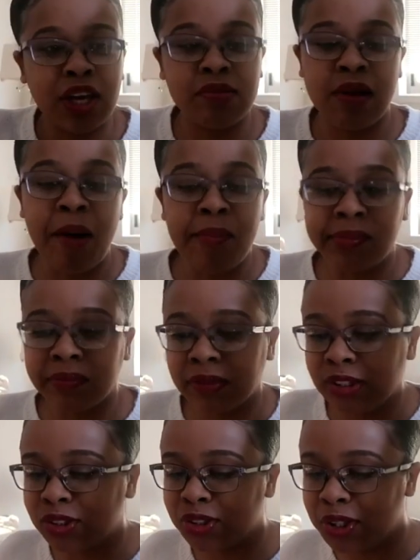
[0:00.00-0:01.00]
Thank you.
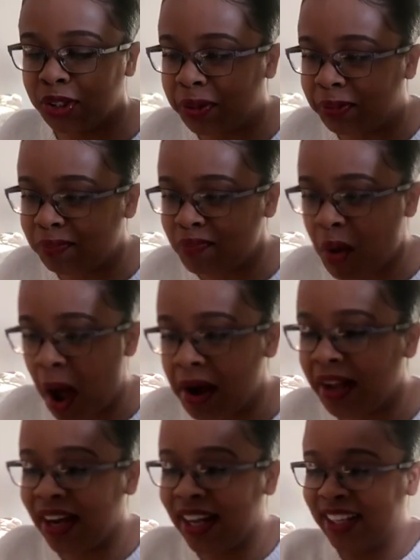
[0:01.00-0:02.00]
This is cute. You love
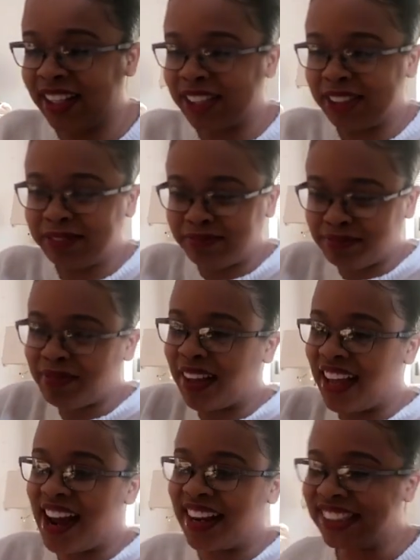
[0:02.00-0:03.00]
it? Yeah, I like it's cute, it.
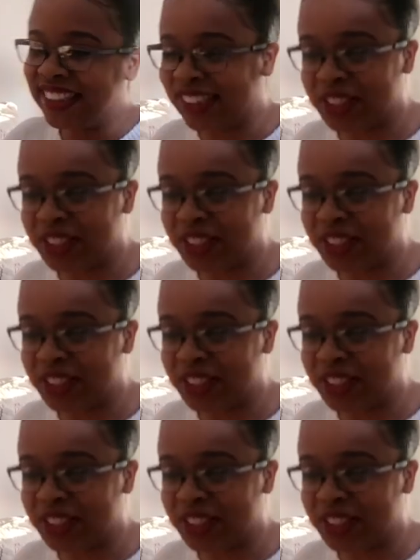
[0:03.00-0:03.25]
Cute, right? Yeah.